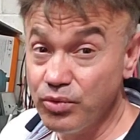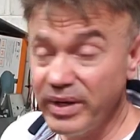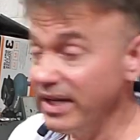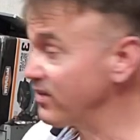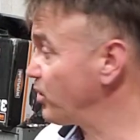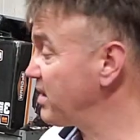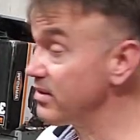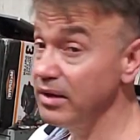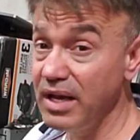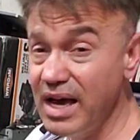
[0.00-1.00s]
sweating. So
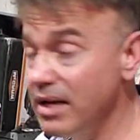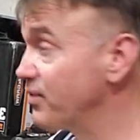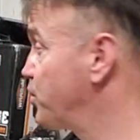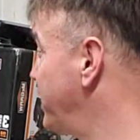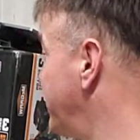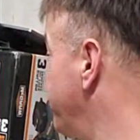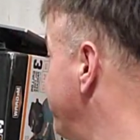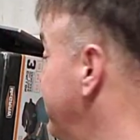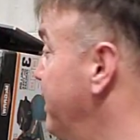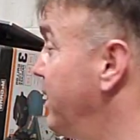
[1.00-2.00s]
there's a lot of sweating.
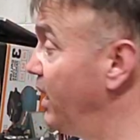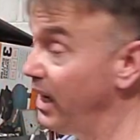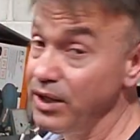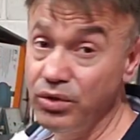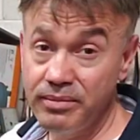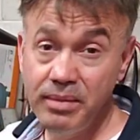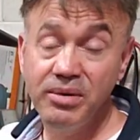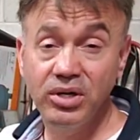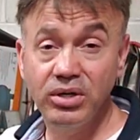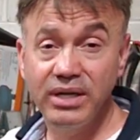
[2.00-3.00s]
And you
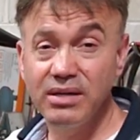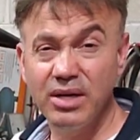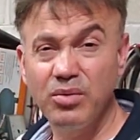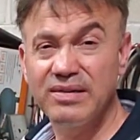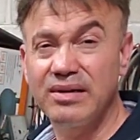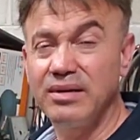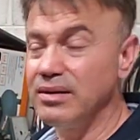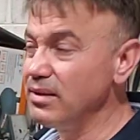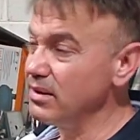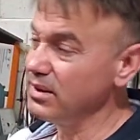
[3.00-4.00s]
remember earlier there was
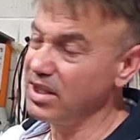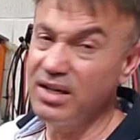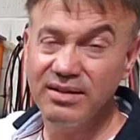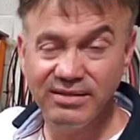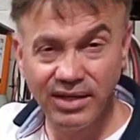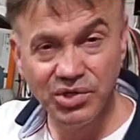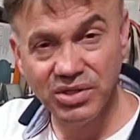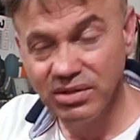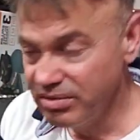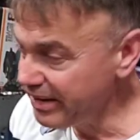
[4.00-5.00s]
a
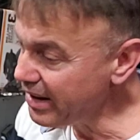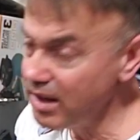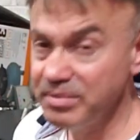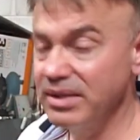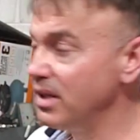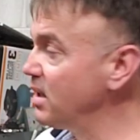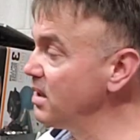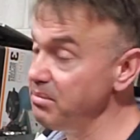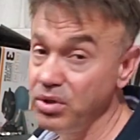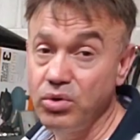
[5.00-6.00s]
condensation trap, and
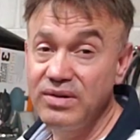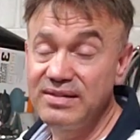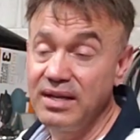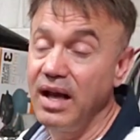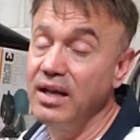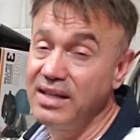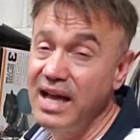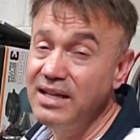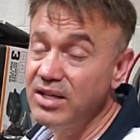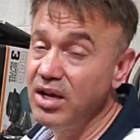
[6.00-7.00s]
because
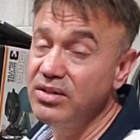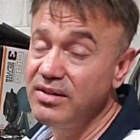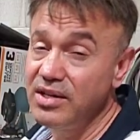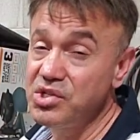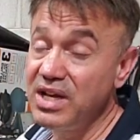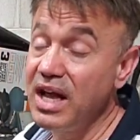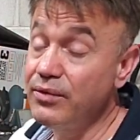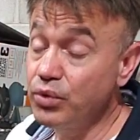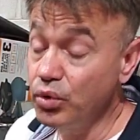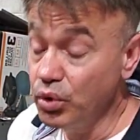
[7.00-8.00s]
that condensation
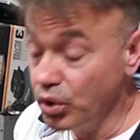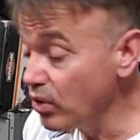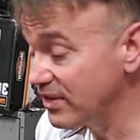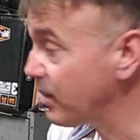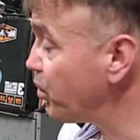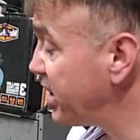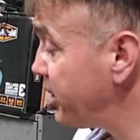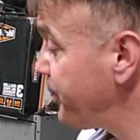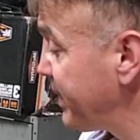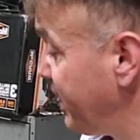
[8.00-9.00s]
have to go
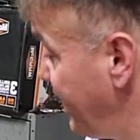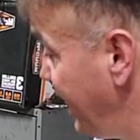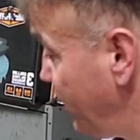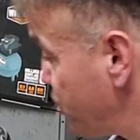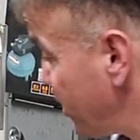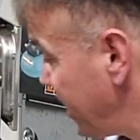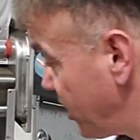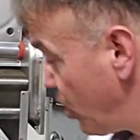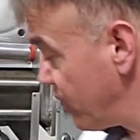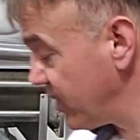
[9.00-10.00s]
somewhere, and usually
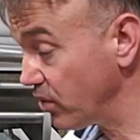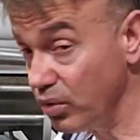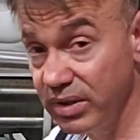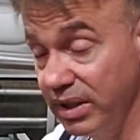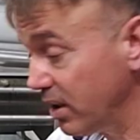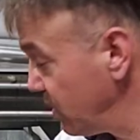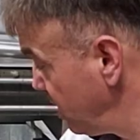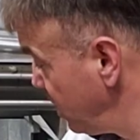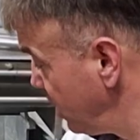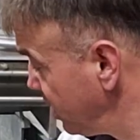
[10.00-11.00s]
it goes into the
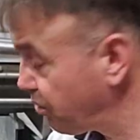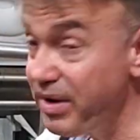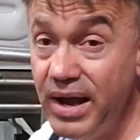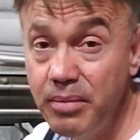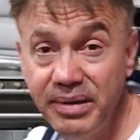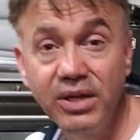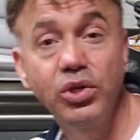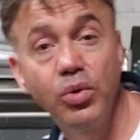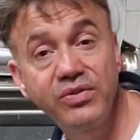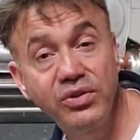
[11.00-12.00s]
trap and
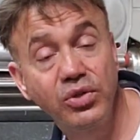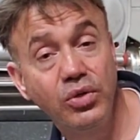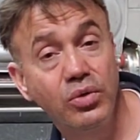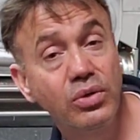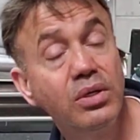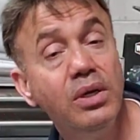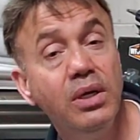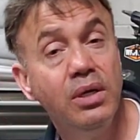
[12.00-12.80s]
it goes into your